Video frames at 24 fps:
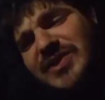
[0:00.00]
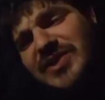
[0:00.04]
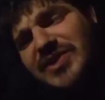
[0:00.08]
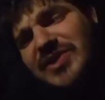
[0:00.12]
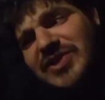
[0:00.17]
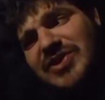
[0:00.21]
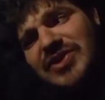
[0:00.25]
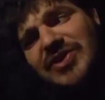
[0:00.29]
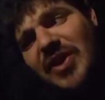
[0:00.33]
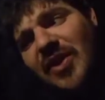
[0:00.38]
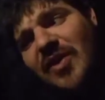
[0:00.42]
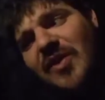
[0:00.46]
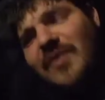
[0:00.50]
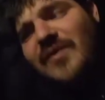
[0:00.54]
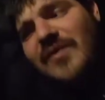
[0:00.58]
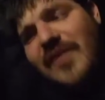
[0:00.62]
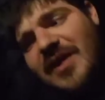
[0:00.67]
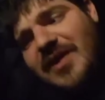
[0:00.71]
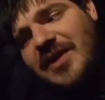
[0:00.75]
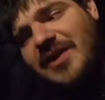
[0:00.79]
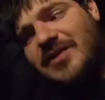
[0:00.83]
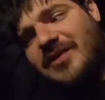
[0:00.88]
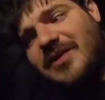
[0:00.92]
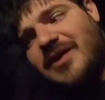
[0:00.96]
so
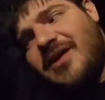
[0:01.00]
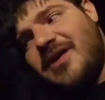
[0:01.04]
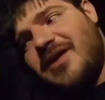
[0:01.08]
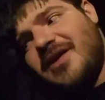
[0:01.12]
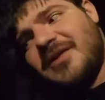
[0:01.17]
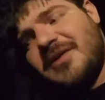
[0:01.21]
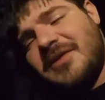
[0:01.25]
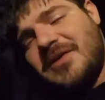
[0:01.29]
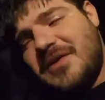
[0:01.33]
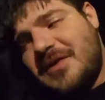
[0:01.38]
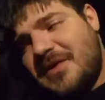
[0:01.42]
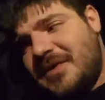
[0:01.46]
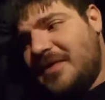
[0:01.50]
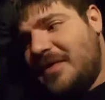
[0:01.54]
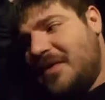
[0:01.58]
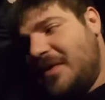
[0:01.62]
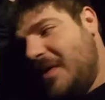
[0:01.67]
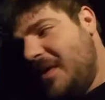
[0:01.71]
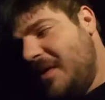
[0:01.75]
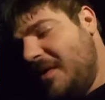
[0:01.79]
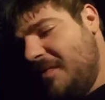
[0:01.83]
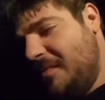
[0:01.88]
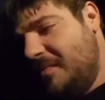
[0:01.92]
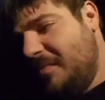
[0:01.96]
fucking long,
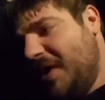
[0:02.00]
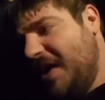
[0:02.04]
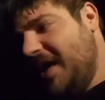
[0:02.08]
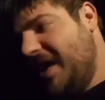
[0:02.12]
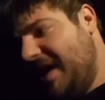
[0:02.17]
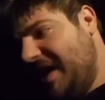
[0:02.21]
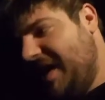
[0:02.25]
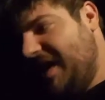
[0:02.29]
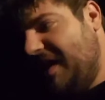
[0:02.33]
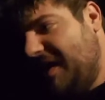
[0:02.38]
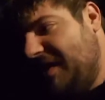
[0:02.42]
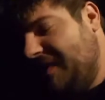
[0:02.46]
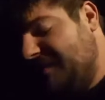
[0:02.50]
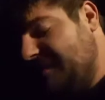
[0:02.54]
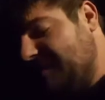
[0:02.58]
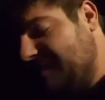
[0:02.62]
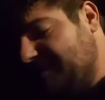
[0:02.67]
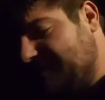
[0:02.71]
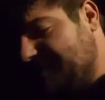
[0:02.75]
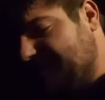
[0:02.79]
but I